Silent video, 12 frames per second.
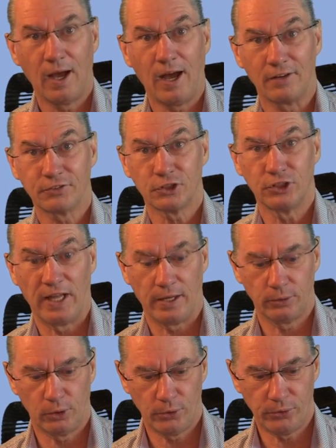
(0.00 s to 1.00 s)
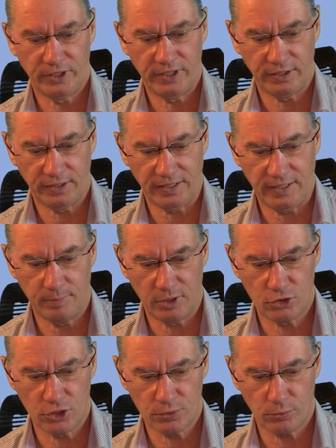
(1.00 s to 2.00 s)
After downloading
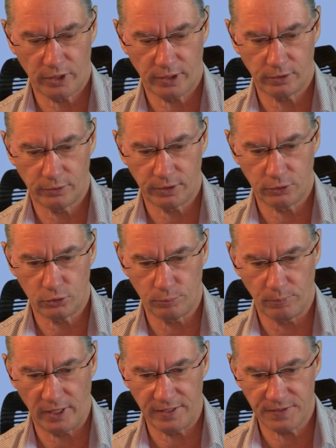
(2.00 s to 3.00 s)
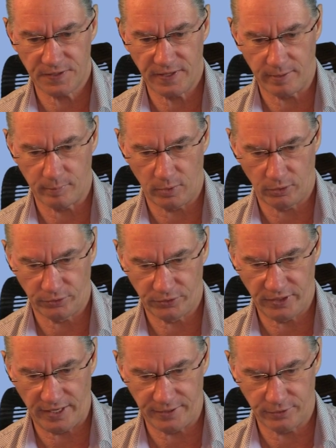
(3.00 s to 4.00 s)
images, we are going to place them on the
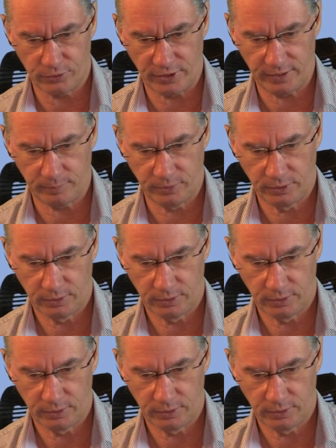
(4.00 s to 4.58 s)
diagram.